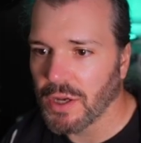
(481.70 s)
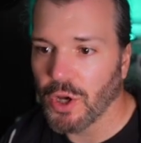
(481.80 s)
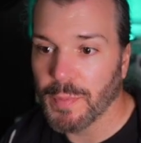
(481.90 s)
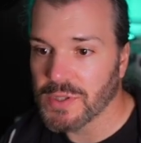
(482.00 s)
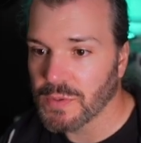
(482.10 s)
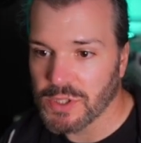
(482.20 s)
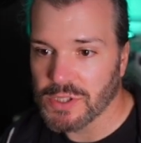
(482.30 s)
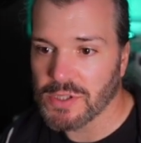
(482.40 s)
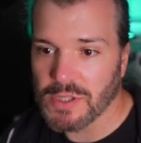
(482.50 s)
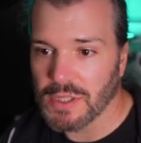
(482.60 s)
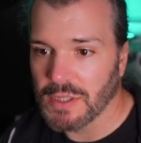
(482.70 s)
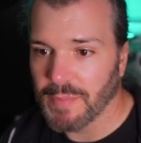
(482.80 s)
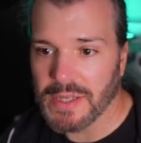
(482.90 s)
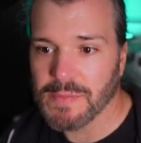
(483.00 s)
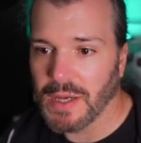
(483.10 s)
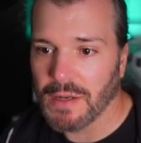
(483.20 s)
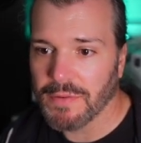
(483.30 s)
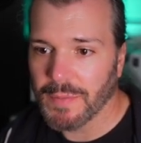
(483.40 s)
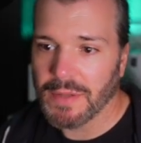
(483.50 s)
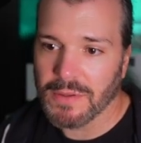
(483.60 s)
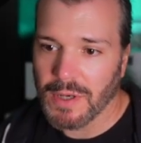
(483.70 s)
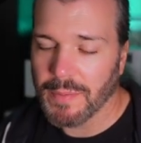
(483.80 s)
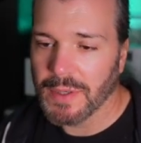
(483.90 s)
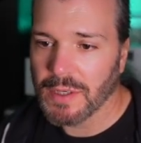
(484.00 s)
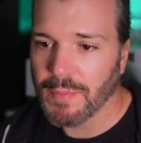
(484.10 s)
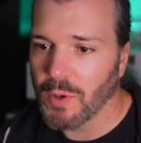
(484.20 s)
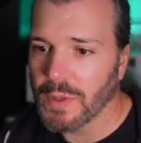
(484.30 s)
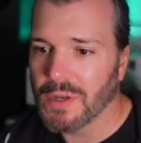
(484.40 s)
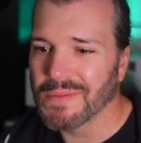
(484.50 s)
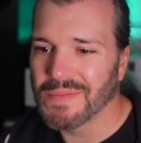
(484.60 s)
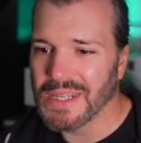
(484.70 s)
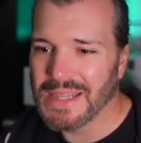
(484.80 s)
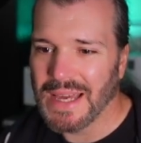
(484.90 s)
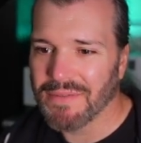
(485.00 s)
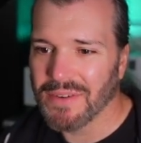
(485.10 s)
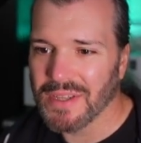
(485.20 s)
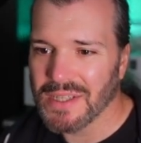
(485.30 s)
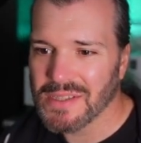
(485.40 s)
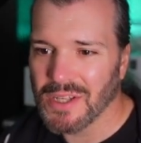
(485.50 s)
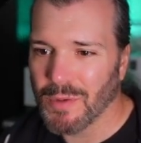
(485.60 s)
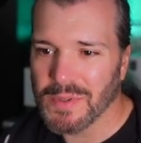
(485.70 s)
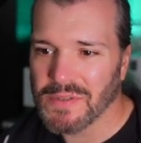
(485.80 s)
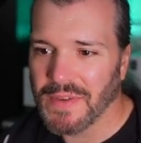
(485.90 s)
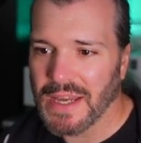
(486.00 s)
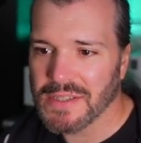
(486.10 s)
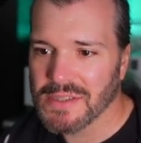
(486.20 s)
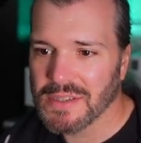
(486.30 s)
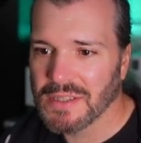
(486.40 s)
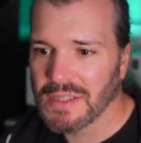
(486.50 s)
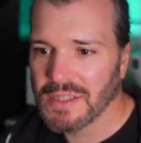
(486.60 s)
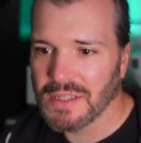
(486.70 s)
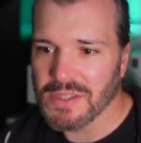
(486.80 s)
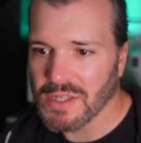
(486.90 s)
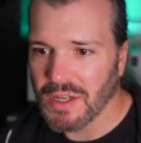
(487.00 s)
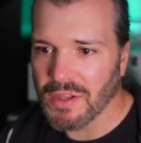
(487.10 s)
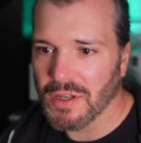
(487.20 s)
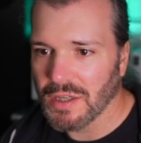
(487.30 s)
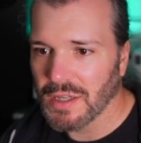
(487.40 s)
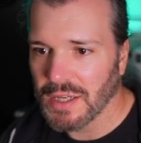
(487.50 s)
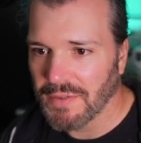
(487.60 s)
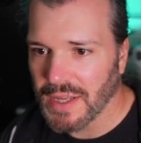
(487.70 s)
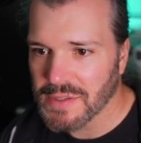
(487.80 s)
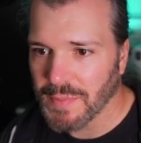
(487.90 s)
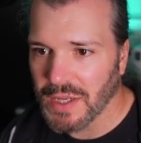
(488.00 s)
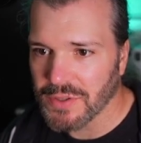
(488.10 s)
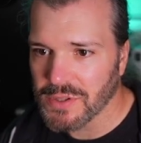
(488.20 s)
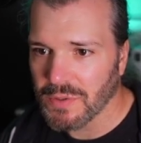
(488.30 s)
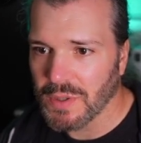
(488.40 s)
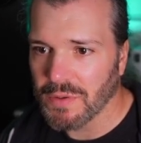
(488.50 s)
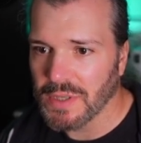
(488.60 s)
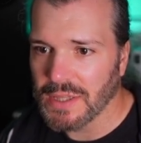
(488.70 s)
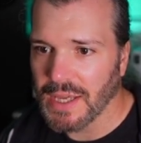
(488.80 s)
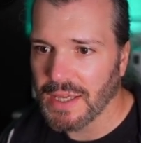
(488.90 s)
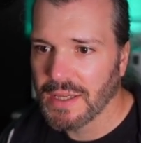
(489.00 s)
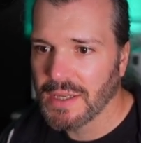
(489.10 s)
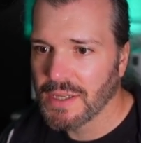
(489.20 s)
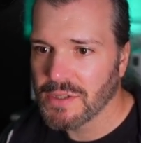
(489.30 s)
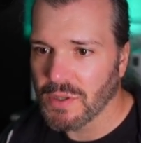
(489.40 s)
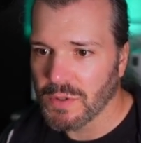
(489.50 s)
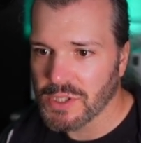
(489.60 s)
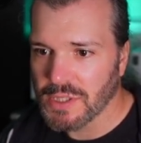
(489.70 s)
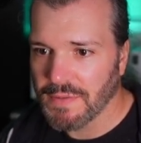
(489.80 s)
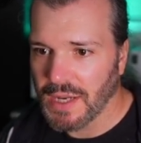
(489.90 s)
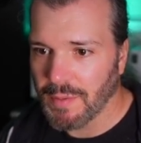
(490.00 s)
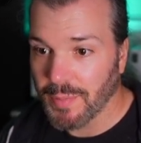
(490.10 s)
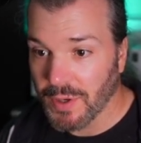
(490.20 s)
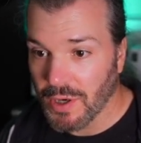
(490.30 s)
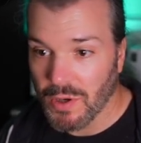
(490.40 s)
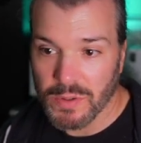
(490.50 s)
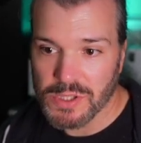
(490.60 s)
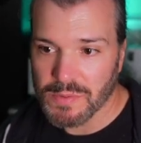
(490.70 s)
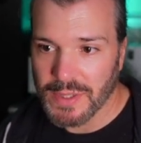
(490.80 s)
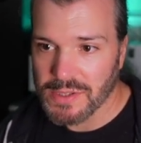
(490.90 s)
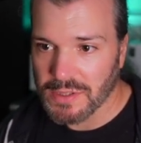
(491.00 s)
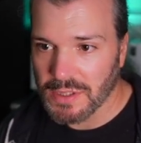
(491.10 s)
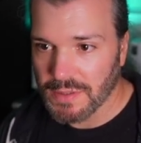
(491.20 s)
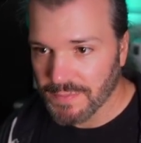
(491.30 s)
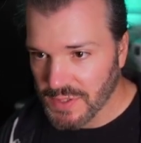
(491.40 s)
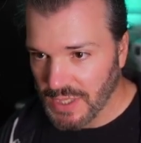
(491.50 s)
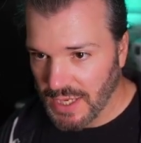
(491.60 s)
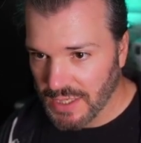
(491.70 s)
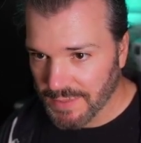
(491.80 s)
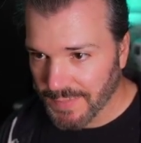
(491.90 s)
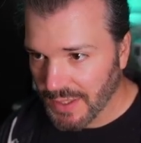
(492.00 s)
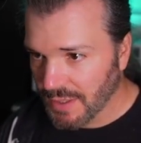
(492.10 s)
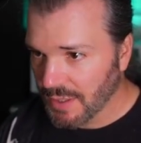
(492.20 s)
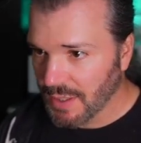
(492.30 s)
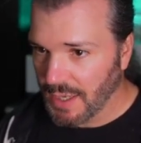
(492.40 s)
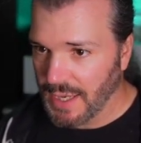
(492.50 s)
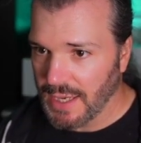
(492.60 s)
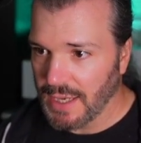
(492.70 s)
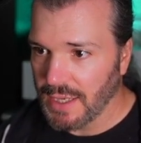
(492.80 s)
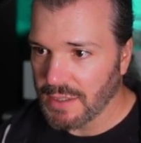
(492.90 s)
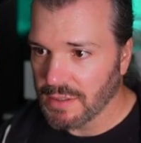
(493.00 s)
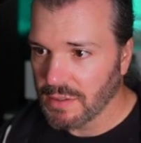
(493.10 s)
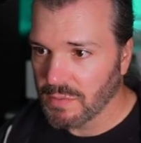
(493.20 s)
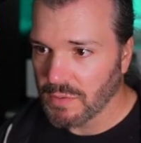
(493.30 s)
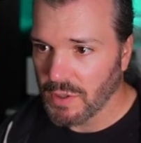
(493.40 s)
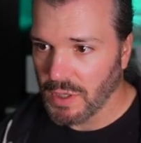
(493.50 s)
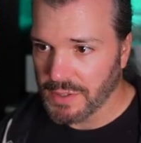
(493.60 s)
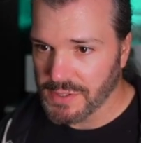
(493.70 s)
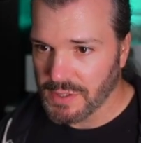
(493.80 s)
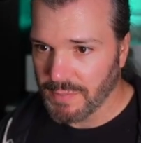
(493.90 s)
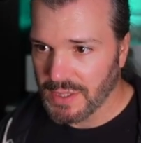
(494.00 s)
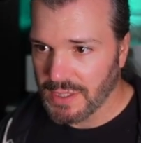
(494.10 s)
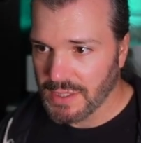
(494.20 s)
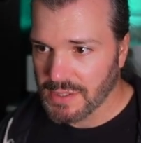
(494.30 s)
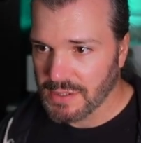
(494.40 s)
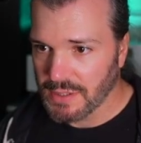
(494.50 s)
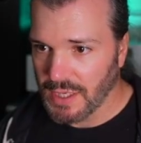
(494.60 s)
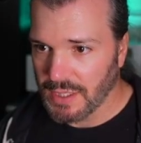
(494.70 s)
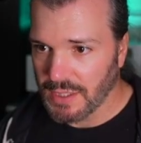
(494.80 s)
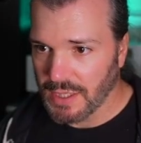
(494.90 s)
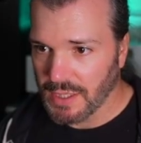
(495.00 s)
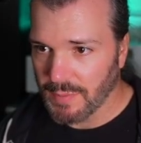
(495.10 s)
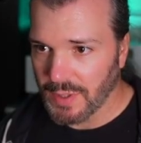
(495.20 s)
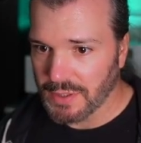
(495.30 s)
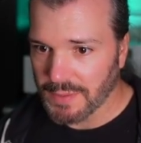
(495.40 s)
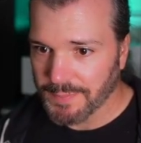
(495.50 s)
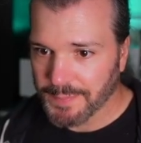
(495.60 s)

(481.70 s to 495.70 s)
Opus, which is the best model from Anthropic, but we don't need that for this. Opus Fast is another advanced model, so we don't need that. So we'll just leave it at Pro, which is basically Sonnet, and we'll go ahead and submit this and let it get building.